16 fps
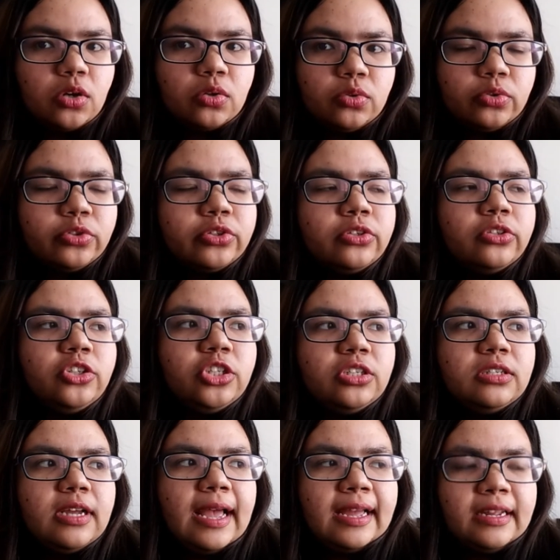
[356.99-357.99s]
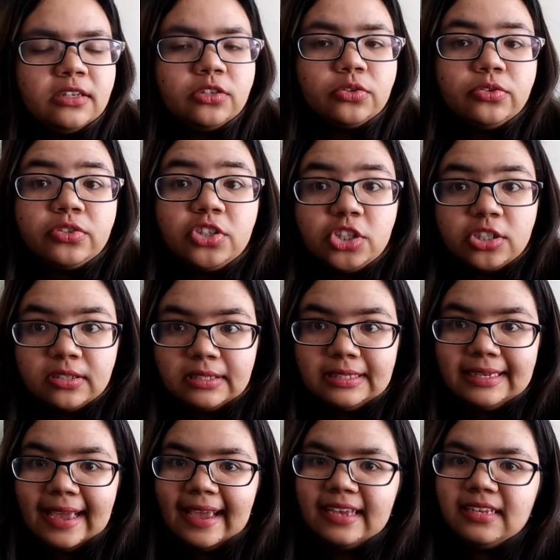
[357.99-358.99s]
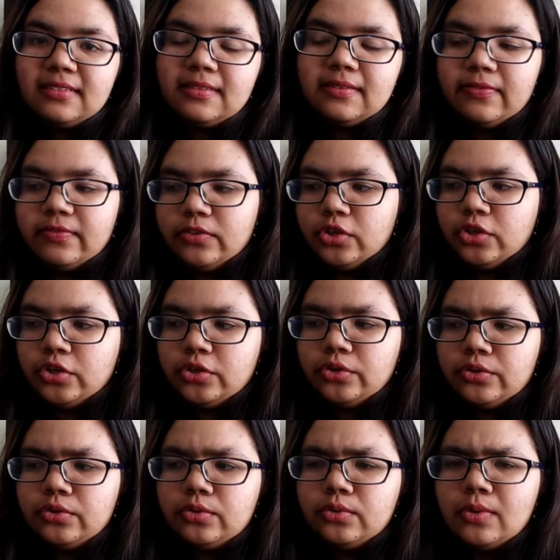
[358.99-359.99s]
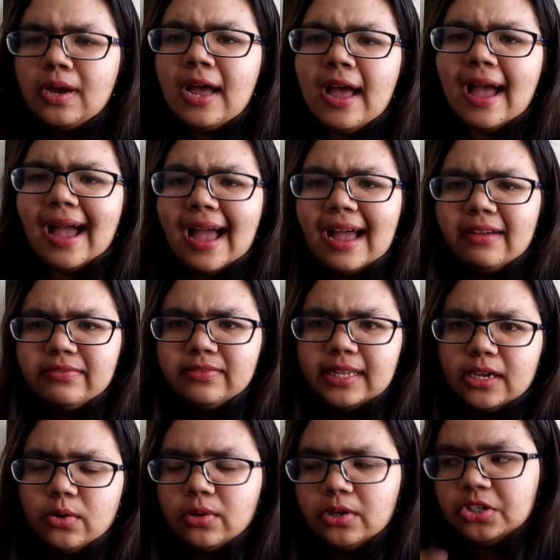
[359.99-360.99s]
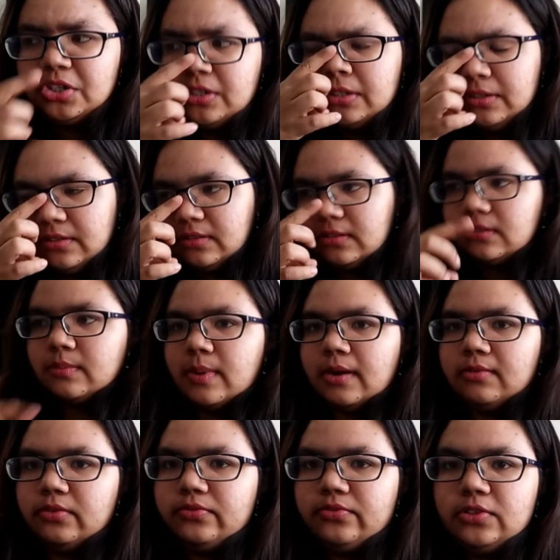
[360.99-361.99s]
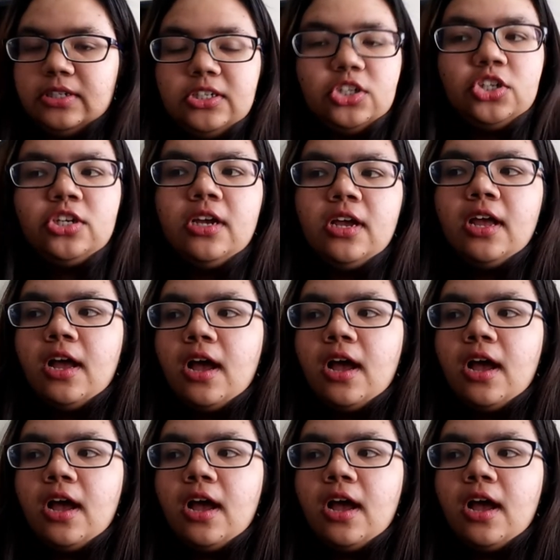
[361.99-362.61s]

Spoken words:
Also, just in case if you have like questions about the fridge